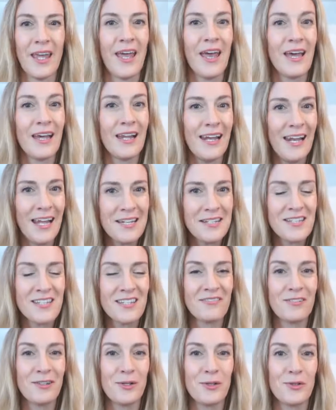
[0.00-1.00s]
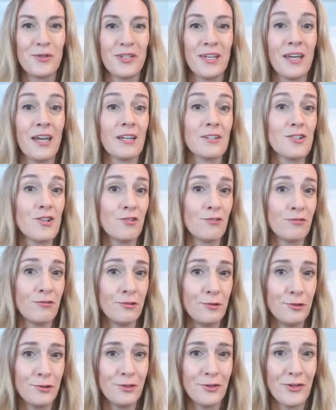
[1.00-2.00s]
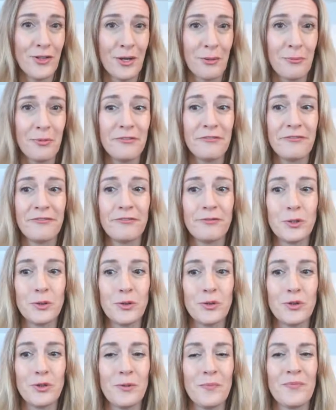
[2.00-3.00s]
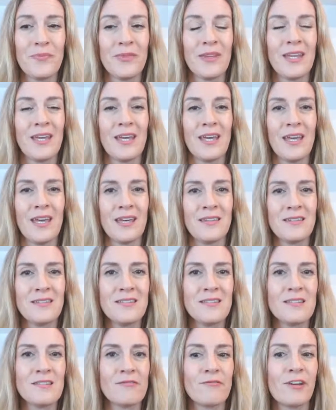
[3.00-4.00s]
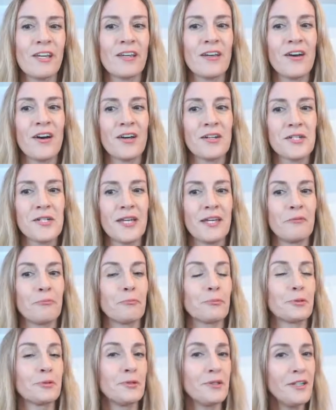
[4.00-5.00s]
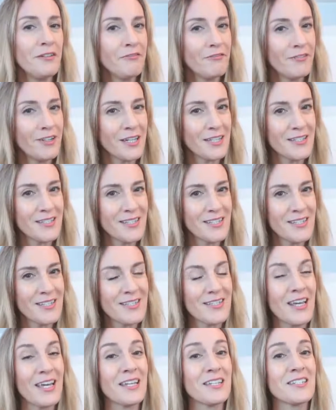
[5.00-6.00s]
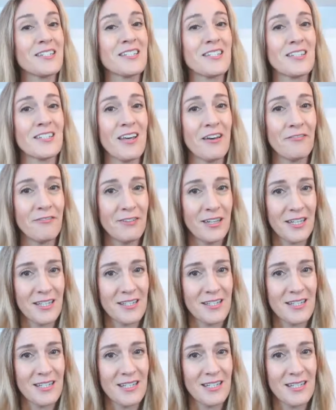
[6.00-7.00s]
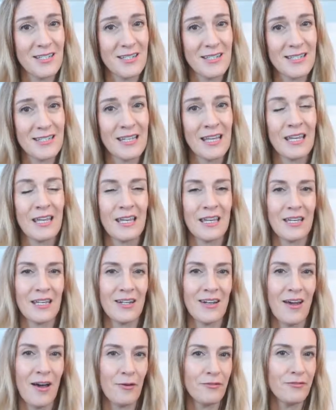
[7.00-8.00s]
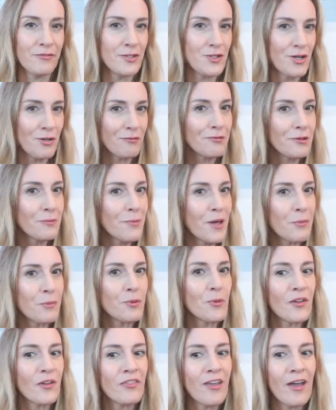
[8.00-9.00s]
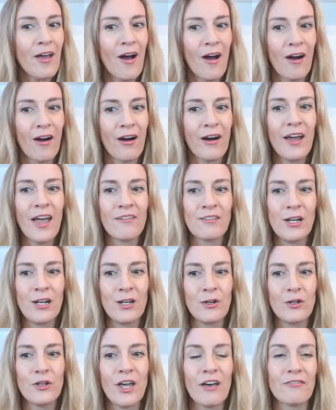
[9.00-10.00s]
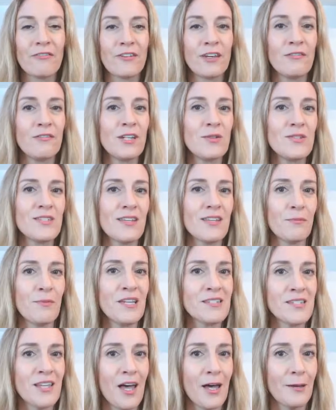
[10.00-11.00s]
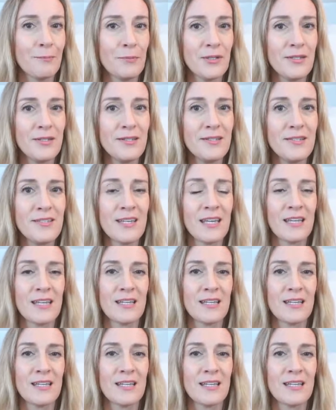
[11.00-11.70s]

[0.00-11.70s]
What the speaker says: Let's have a look at rule number 4. And this is regarding prefixes and suffixes. Now, if you don't remember what they are, have a look. I've given you some examples.